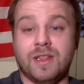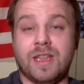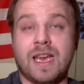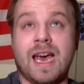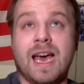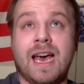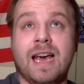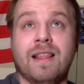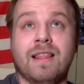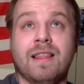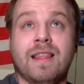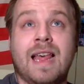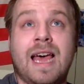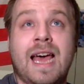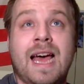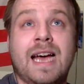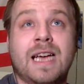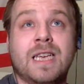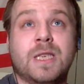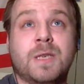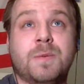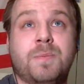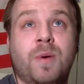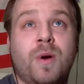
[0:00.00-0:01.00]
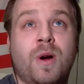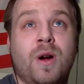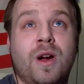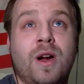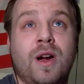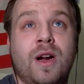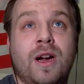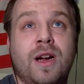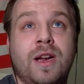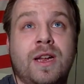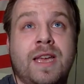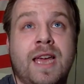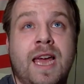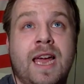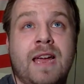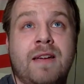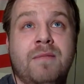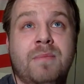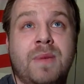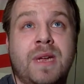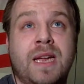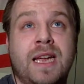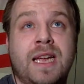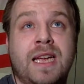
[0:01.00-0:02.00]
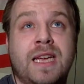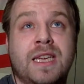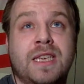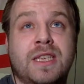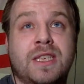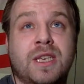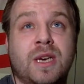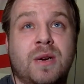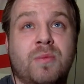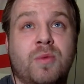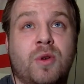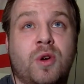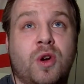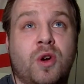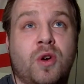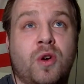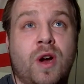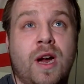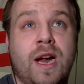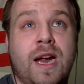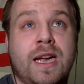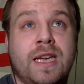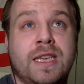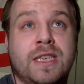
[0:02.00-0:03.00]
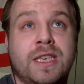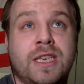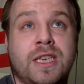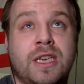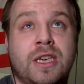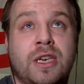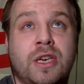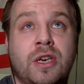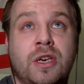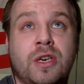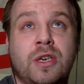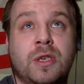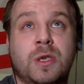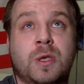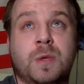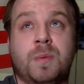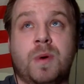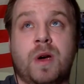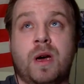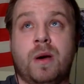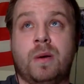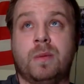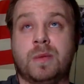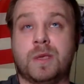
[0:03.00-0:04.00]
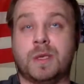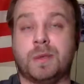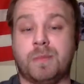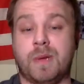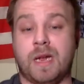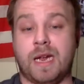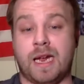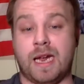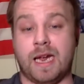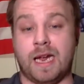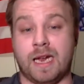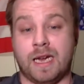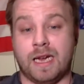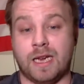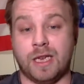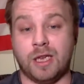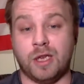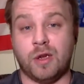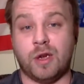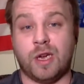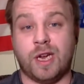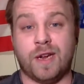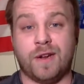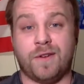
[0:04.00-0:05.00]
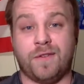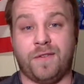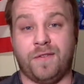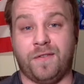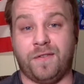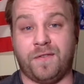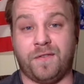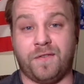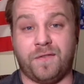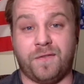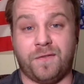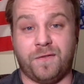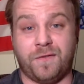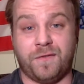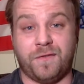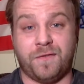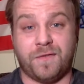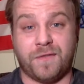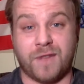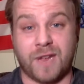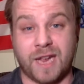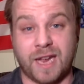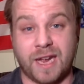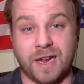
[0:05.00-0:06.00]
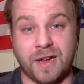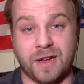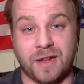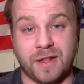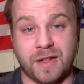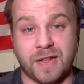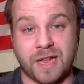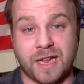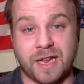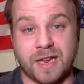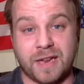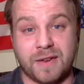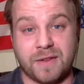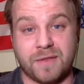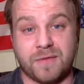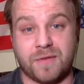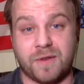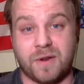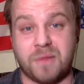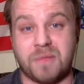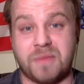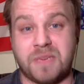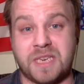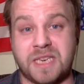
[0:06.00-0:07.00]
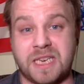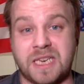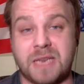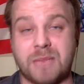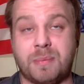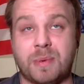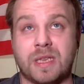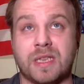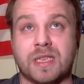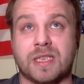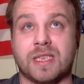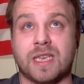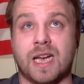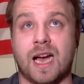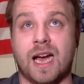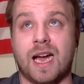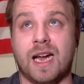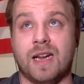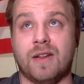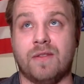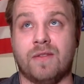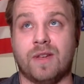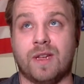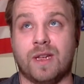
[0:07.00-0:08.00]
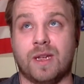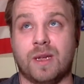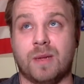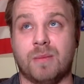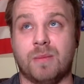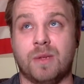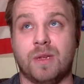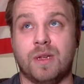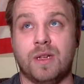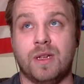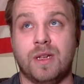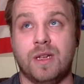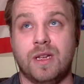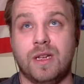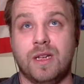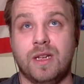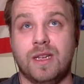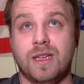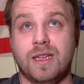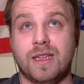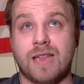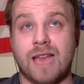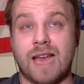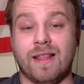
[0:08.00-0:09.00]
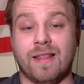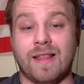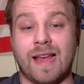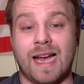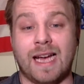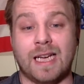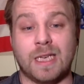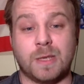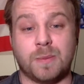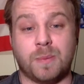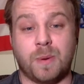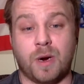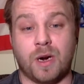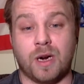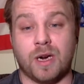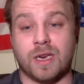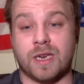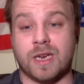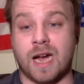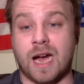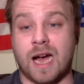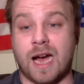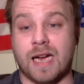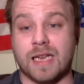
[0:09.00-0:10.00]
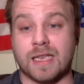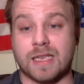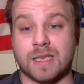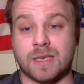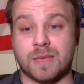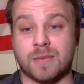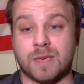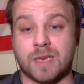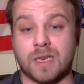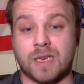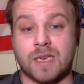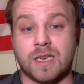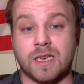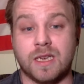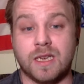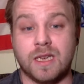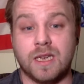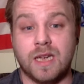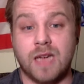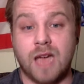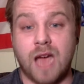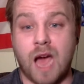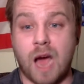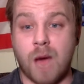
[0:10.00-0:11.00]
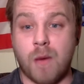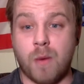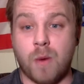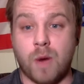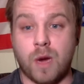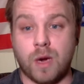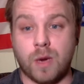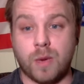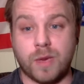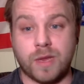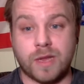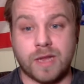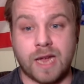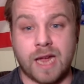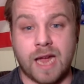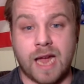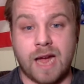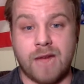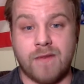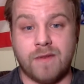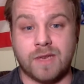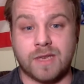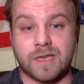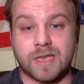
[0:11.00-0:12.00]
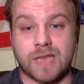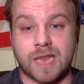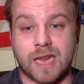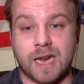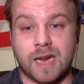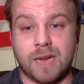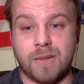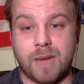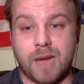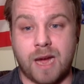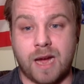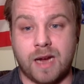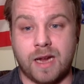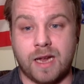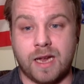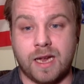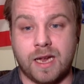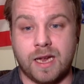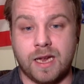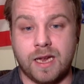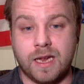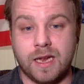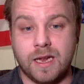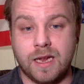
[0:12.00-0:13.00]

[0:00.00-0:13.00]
that last part gave me some crazy goosebumps, man. You could feel it from deep inside of him. That last part got to me. I wonder what they have to say about it.